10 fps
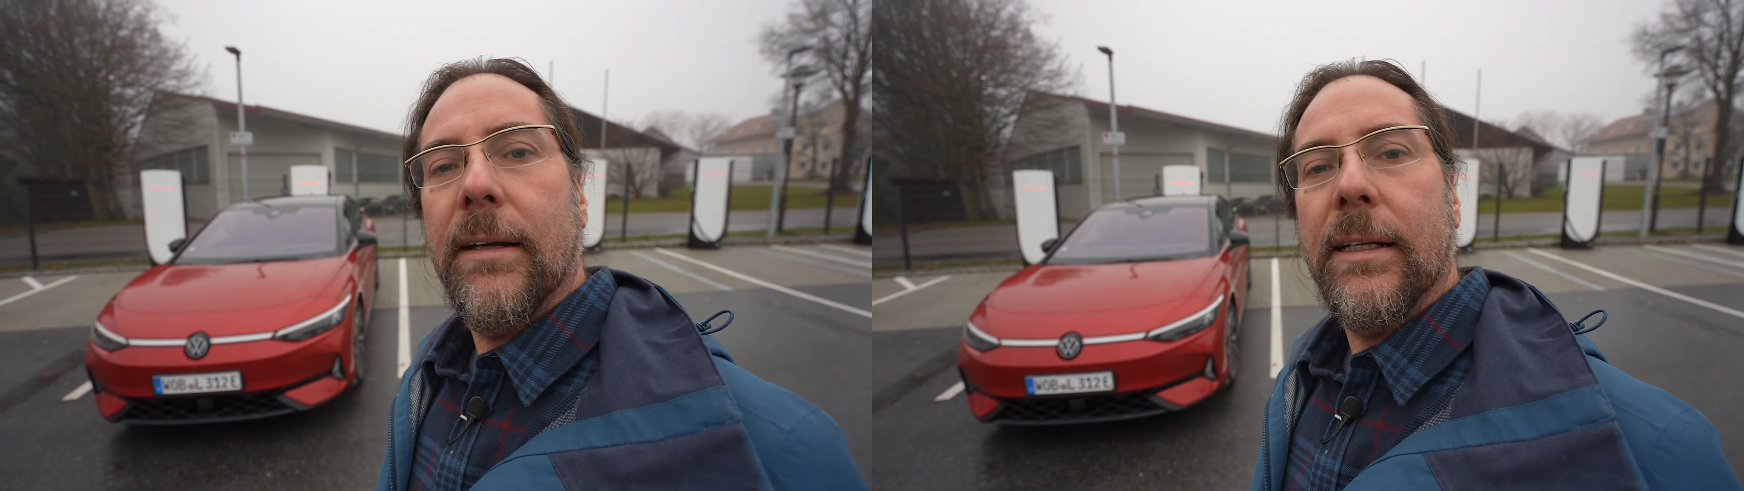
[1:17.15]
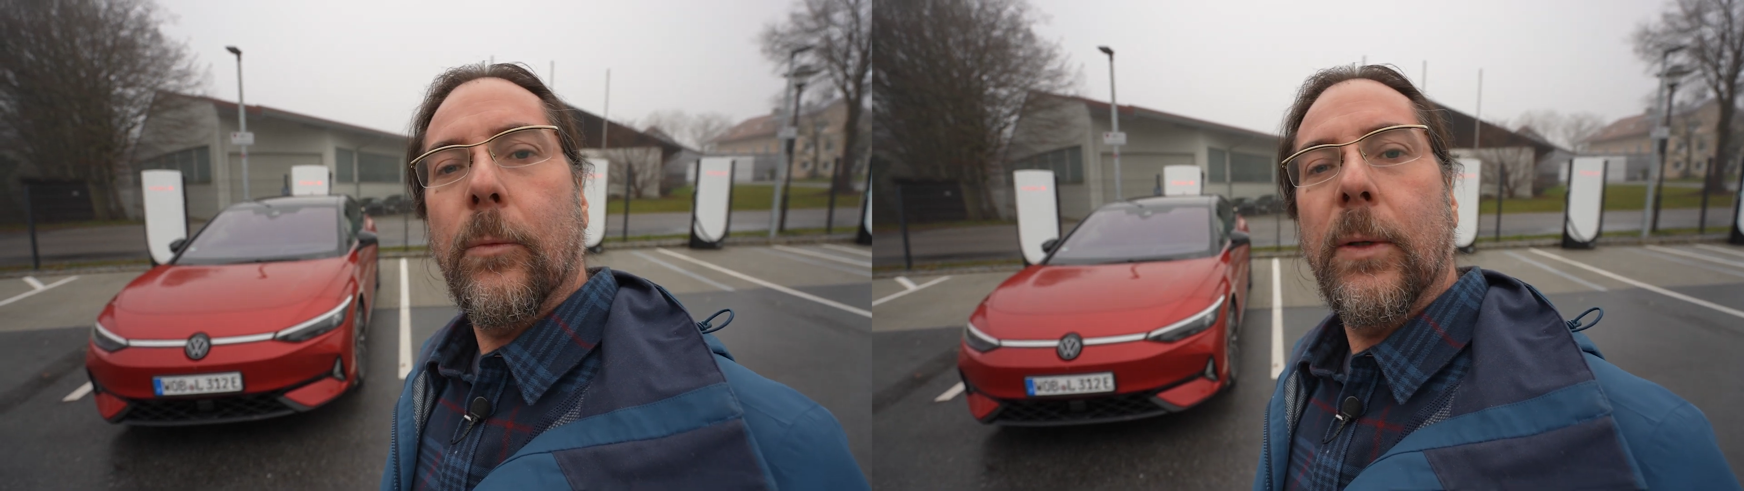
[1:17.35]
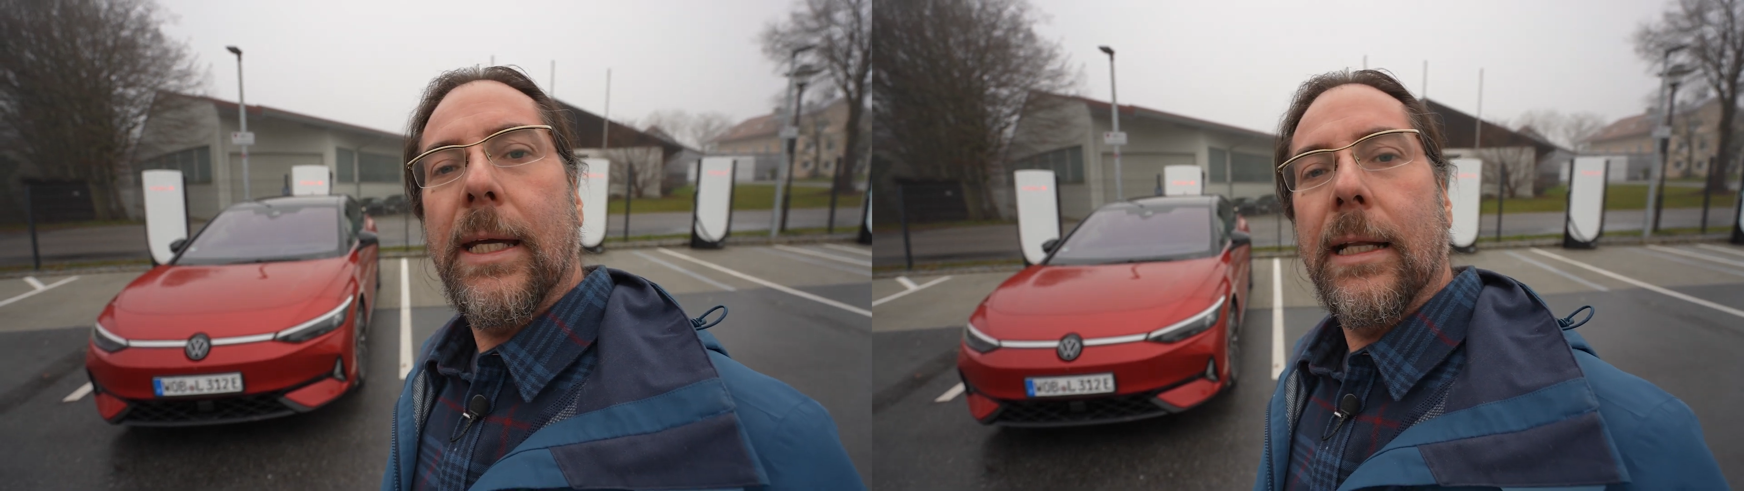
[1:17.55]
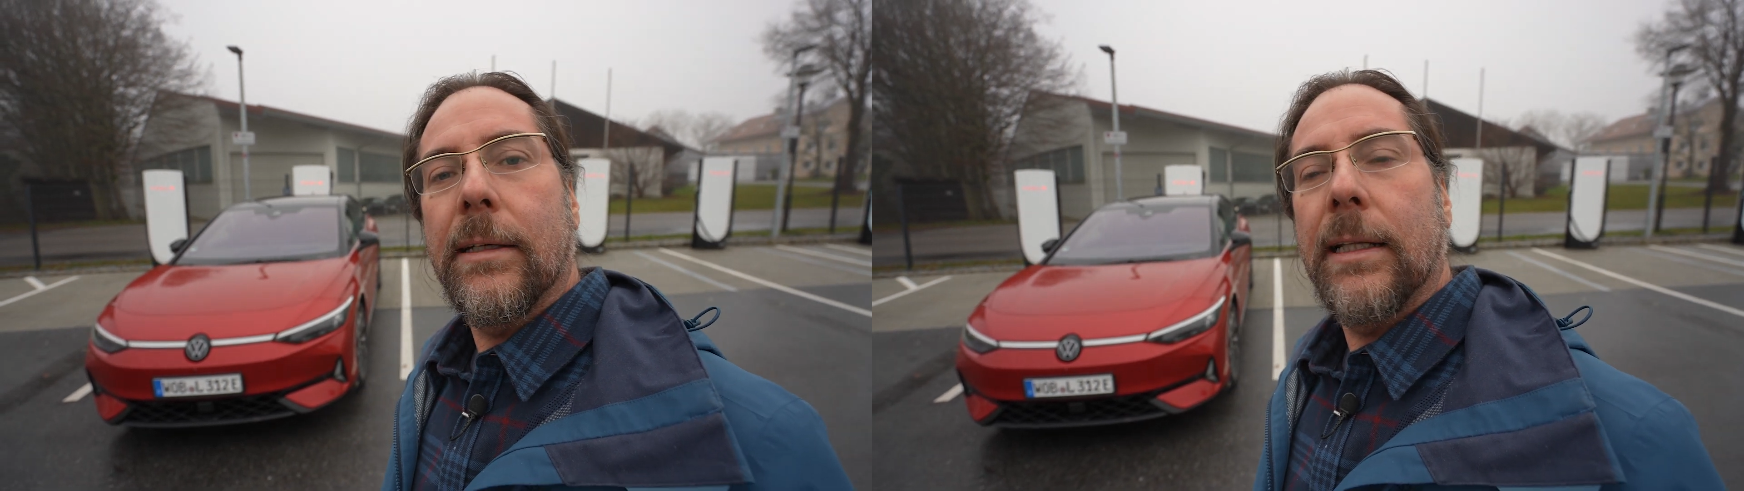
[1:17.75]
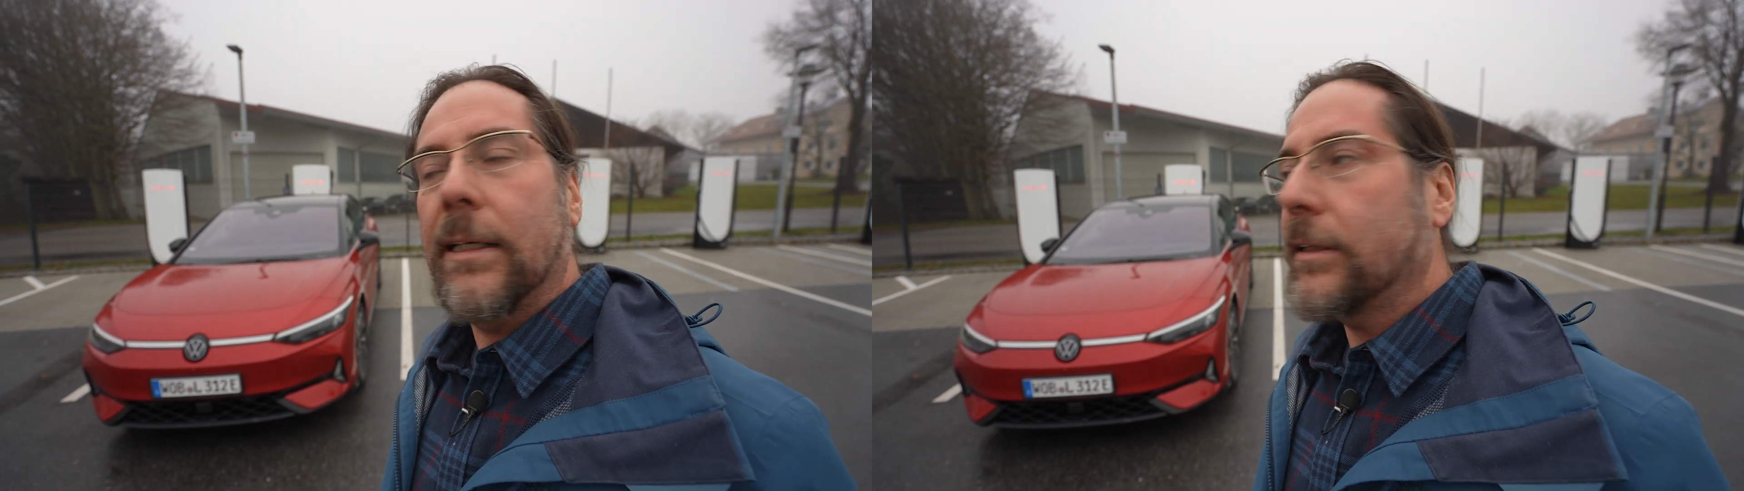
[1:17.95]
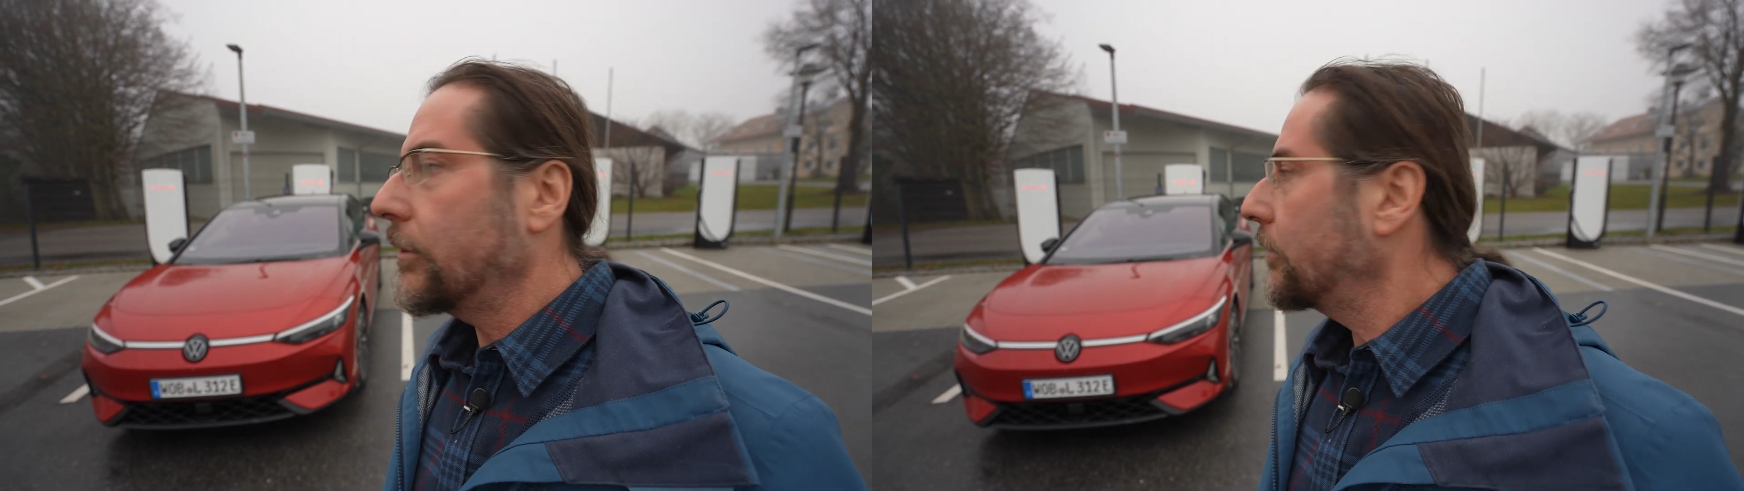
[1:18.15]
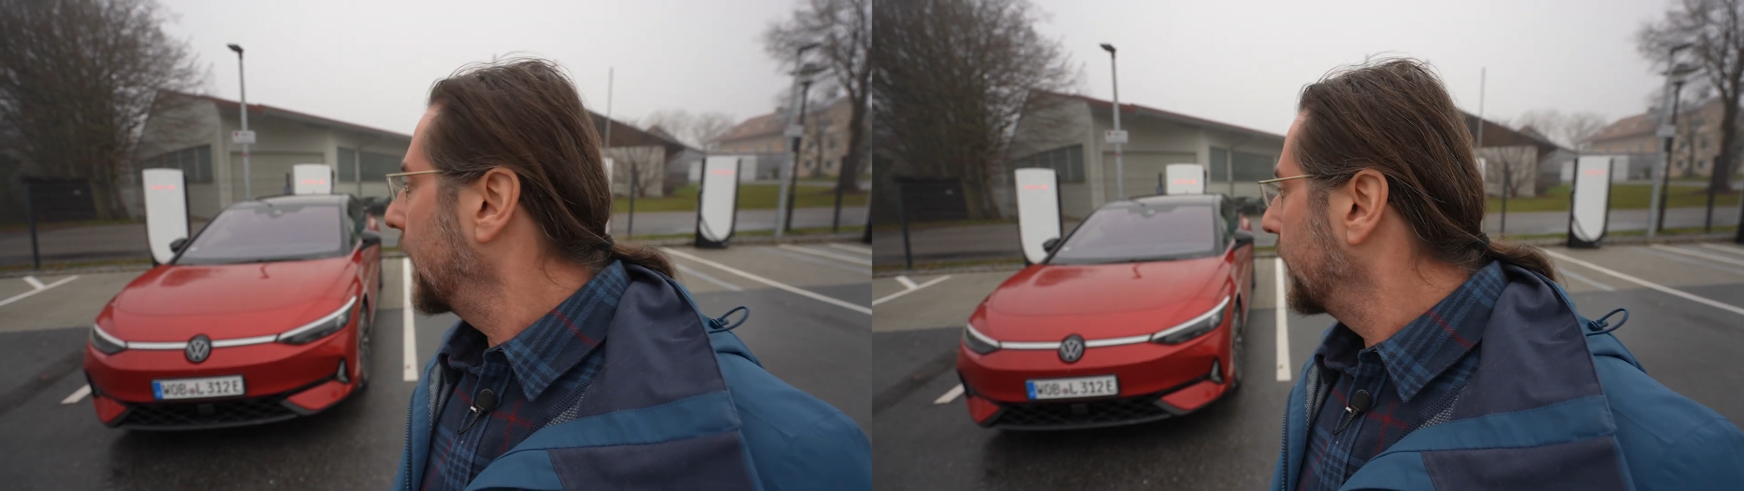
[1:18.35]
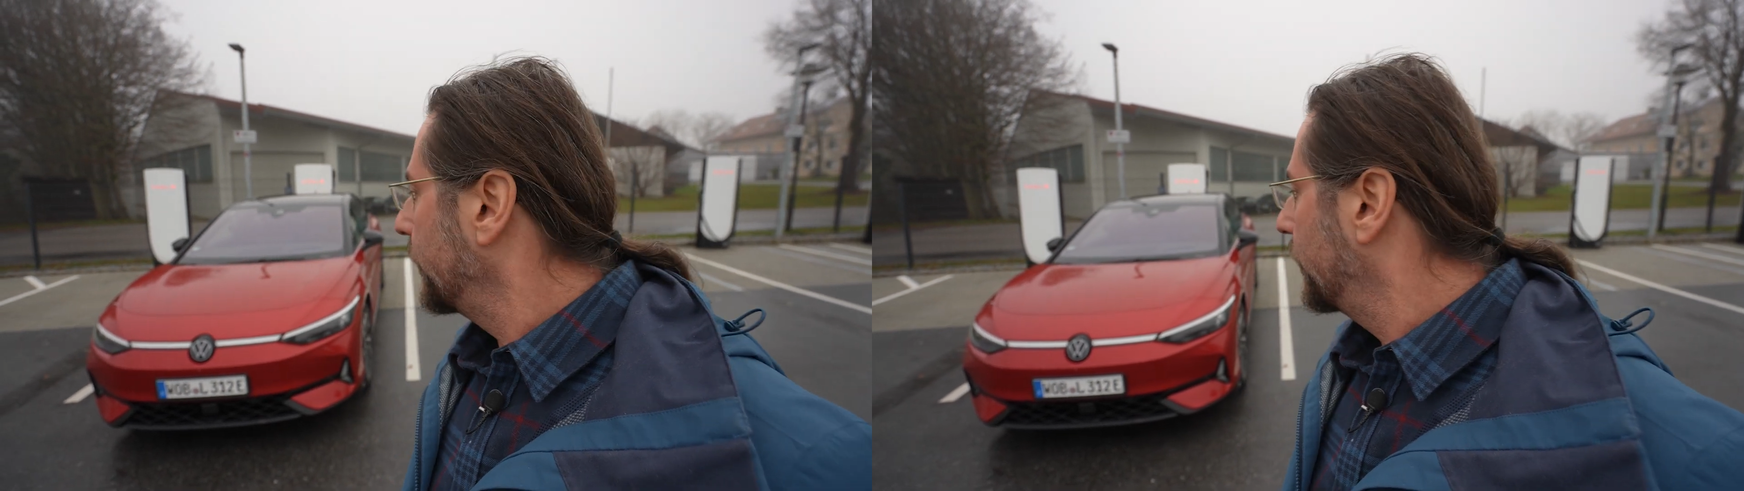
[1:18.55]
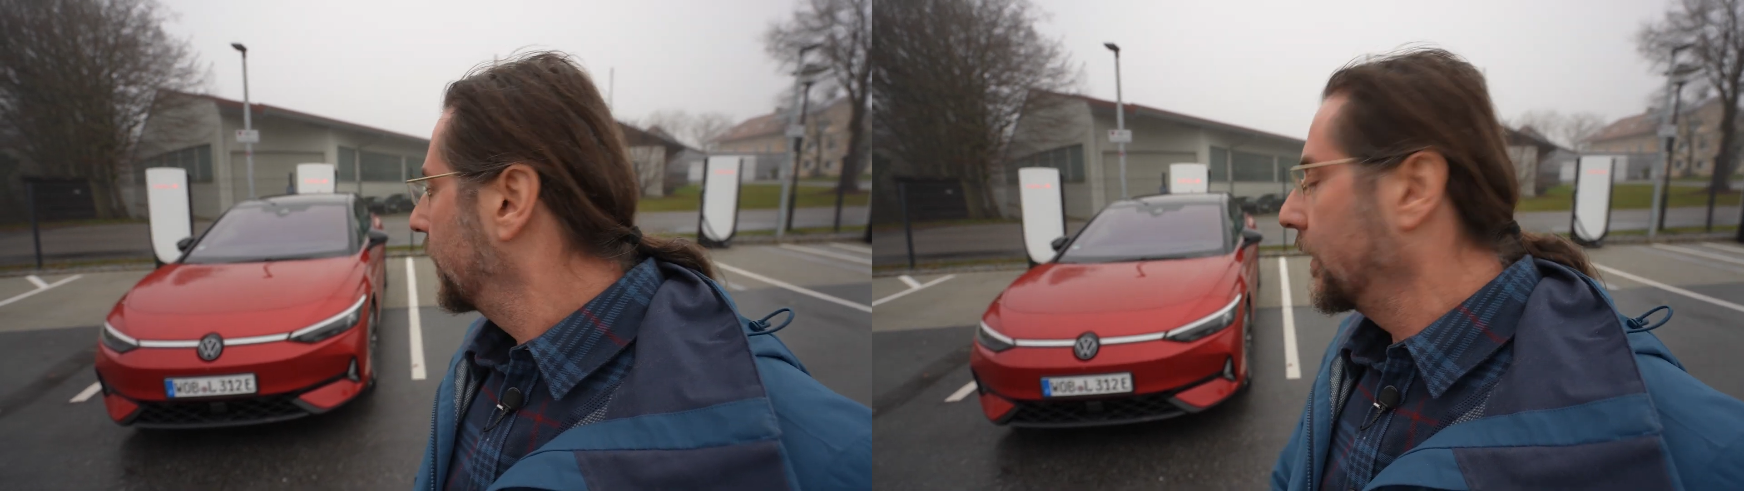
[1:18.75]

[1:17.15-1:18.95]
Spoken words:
and then we calculate the range.